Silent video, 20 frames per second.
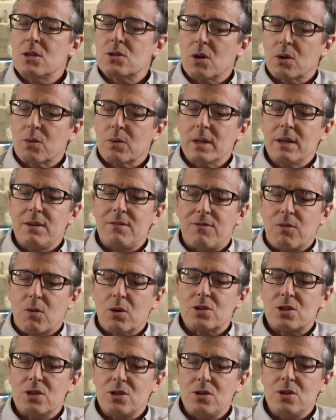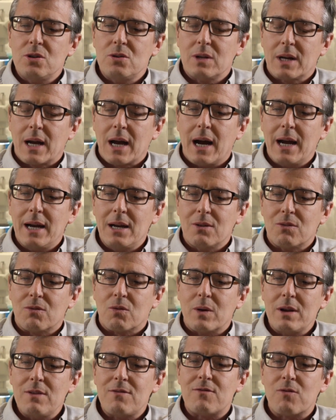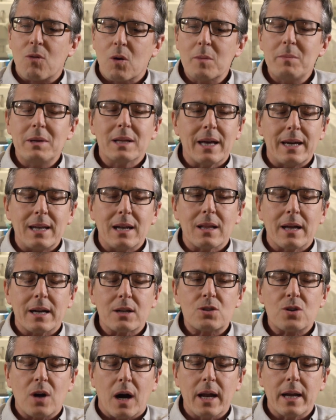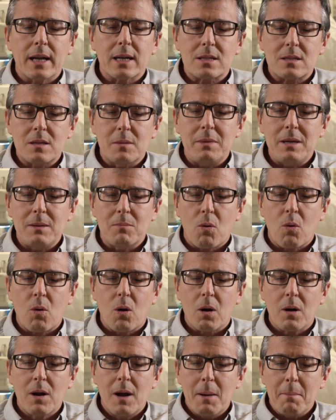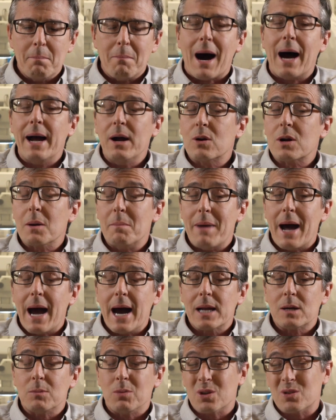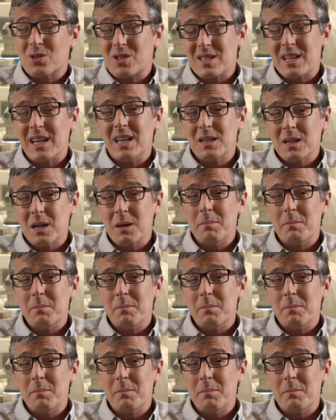So it really forces you to kind of reformulate electronics to be more biocompatible or skin